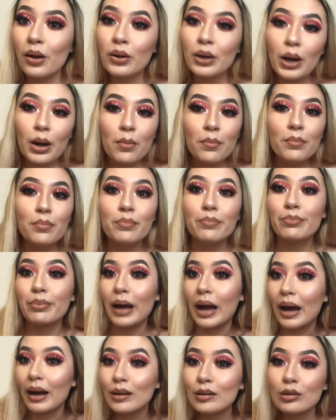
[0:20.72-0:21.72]
welcome
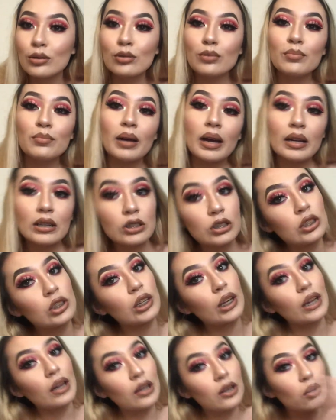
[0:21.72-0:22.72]
back to my
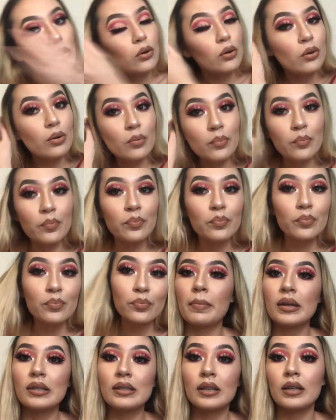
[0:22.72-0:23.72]
channel.
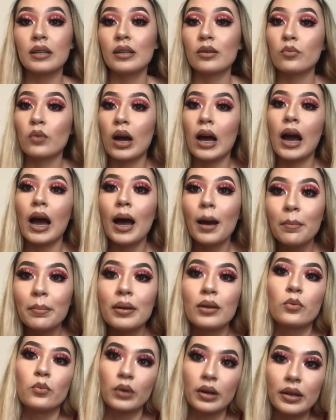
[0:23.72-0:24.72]
Basically what
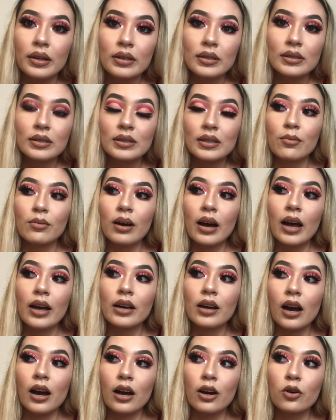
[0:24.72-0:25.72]
happened was I
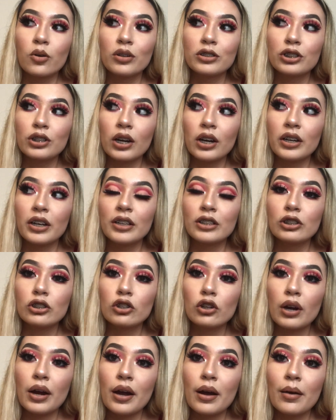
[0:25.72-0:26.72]
got a question on
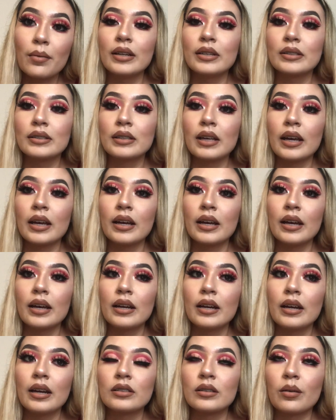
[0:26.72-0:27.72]
Instagram. It
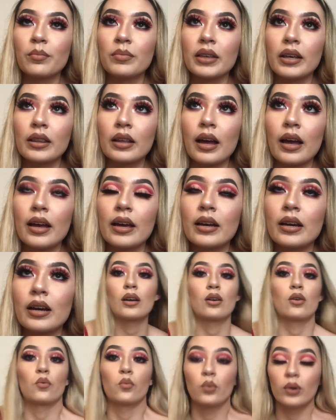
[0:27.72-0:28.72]
said something like,
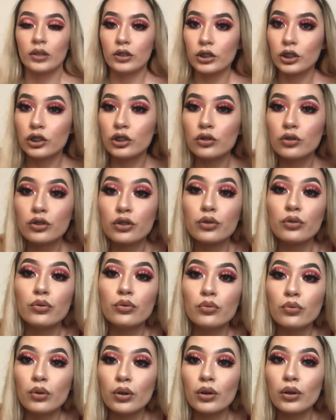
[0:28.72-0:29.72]
what did you
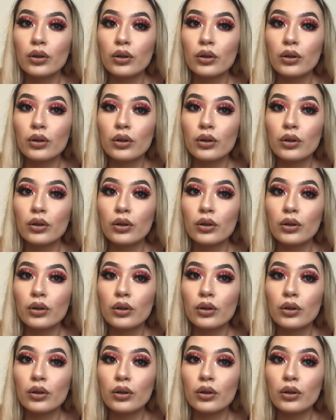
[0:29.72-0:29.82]
do